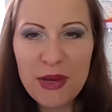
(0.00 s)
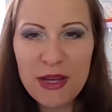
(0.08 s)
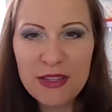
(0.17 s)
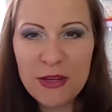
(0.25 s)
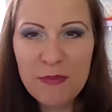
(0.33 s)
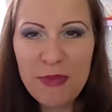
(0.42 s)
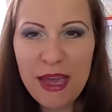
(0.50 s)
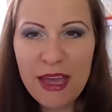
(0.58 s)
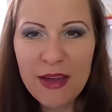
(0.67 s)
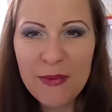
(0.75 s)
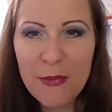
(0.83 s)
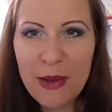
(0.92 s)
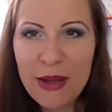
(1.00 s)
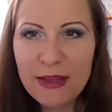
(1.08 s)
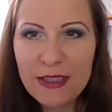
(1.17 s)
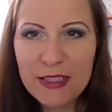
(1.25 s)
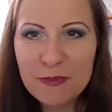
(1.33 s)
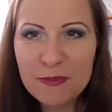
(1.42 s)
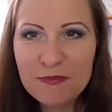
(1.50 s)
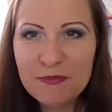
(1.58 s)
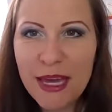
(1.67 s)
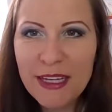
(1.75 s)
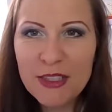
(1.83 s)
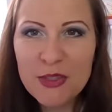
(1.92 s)
welcome back. Welcome
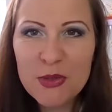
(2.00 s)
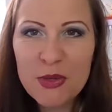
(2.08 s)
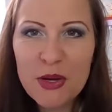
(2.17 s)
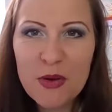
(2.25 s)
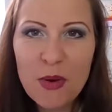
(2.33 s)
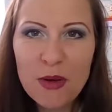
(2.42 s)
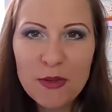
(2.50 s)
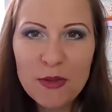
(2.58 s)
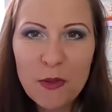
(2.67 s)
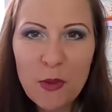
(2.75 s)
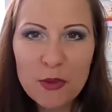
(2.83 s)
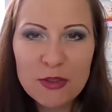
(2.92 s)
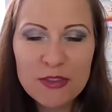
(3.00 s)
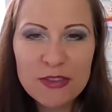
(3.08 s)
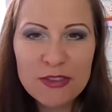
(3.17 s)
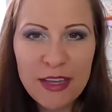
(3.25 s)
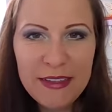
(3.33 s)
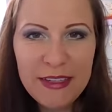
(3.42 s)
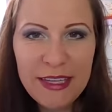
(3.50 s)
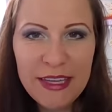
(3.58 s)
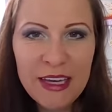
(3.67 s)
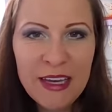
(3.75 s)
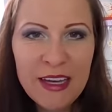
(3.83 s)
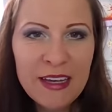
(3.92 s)
back to a wonderful
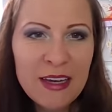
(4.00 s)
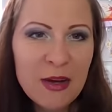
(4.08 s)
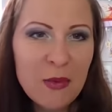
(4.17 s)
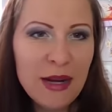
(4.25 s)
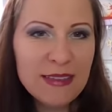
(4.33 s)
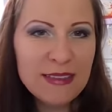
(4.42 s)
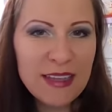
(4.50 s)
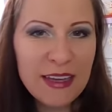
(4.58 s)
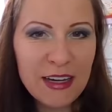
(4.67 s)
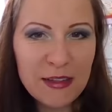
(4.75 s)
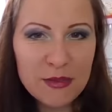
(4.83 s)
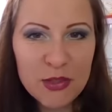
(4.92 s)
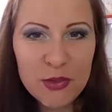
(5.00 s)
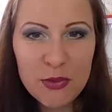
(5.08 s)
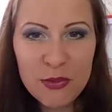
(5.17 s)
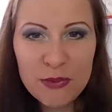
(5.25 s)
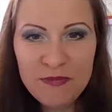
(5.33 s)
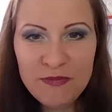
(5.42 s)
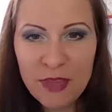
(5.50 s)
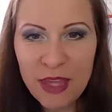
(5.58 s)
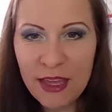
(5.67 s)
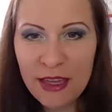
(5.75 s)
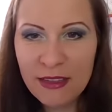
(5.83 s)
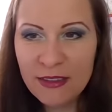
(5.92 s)
sunny Wednesday afternoon,
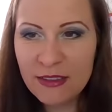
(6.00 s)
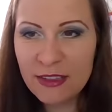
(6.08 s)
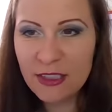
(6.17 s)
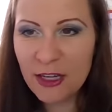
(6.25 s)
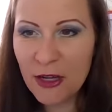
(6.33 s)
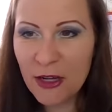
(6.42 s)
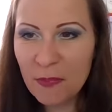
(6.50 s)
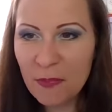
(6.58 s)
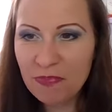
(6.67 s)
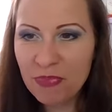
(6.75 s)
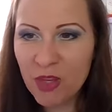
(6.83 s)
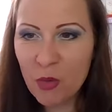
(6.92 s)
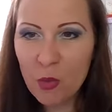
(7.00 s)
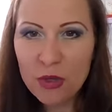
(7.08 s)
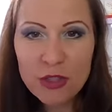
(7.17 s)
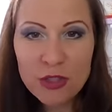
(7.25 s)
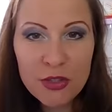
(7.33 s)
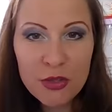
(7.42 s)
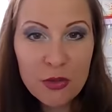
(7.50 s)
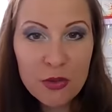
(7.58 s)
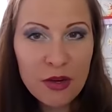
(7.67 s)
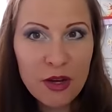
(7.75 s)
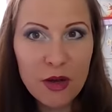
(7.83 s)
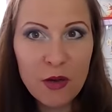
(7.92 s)
and I'm wishing
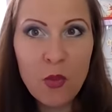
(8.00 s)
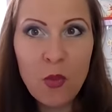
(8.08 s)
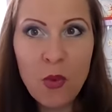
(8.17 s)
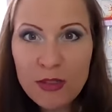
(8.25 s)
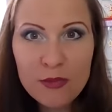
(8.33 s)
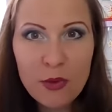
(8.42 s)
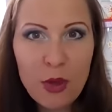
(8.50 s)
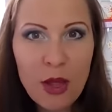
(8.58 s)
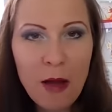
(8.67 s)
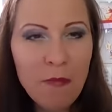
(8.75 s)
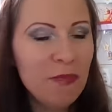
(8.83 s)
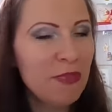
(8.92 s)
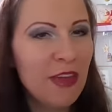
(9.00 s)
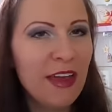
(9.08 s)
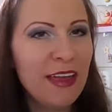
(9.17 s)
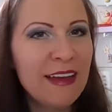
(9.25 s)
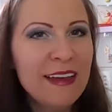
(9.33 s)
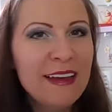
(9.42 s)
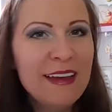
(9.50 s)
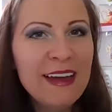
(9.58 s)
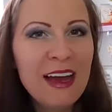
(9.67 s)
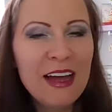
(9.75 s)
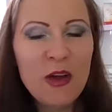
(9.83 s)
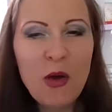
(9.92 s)
you a wonderful hump day.
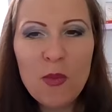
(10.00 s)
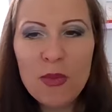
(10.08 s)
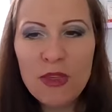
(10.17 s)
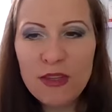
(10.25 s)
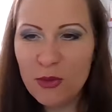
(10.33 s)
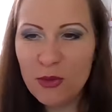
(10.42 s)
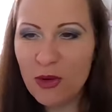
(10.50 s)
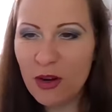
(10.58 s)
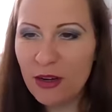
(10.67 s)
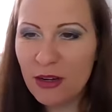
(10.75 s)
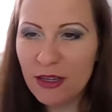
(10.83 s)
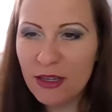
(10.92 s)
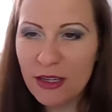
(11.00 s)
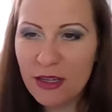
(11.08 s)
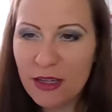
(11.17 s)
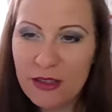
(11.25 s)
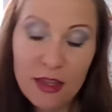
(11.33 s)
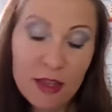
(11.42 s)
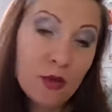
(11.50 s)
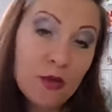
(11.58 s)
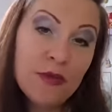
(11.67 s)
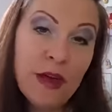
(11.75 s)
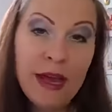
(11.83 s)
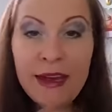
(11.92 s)
I hope that
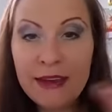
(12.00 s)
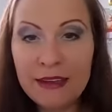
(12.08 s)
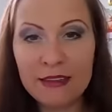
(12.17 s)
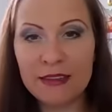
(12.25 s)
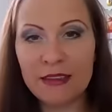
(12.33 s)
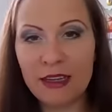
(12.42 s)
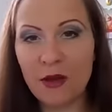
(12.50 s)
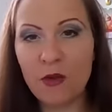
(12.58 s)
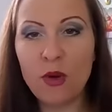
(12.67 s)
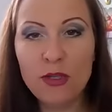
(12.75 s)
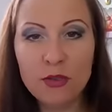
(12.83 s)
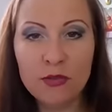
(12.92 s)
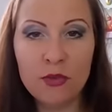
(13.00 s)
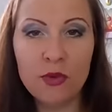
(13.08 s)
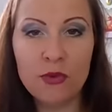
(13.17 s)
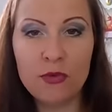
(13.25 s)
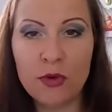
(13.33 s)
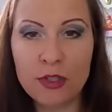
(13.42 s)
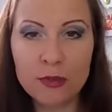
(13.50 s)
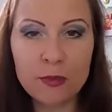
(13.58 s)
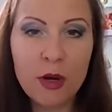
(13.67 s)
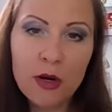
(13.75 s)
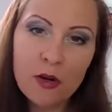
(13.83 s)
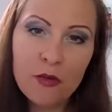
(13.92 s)
you've had a wonderful
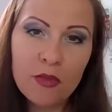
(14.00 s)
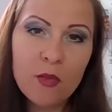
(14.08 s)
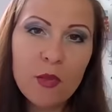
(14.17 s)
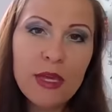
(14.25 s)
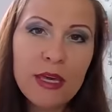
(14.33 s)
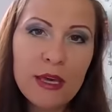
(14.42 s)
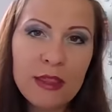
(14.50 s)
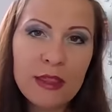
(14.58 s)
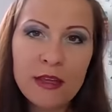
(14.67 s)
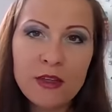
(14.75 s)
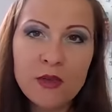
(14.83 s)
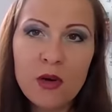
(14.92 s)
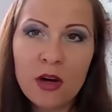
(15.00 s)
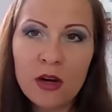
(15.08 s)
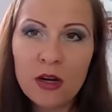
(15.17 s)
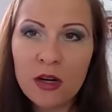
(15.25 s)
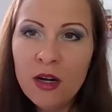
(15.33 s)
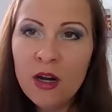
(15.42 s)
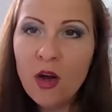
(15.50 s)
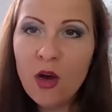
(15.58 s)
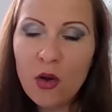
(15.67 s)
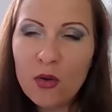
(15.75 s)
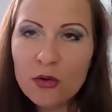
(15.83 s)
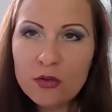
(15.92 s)
first part of the week and that you are
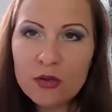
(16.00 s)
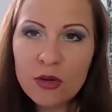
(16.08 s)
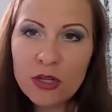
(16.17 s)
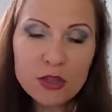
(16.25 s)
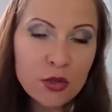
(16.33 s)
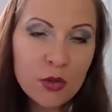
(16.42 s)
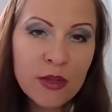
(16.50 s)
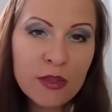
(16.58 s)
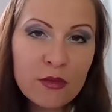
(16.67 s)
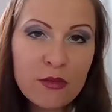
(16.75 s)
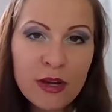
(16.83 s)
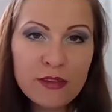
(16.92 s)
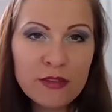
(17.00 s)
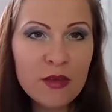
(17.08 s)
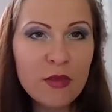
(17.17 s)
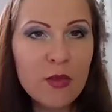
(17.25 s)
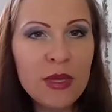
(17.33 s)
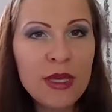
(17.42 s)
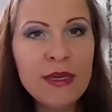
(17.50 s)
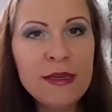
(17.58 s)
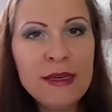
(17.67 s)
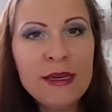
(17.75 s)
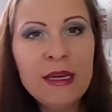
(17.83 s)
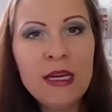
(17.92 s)
also enjoying the rest of the week.
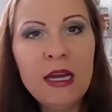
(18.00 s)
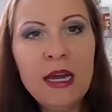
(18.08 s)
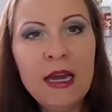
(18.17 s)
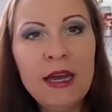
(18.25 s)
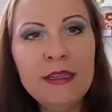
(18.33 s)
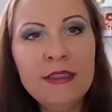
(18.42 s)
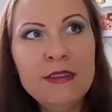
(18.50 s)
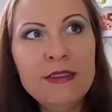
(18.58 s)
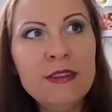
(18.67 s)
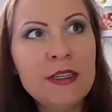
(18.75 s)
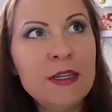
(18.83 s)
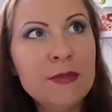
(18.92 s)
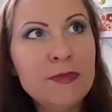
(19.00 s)
And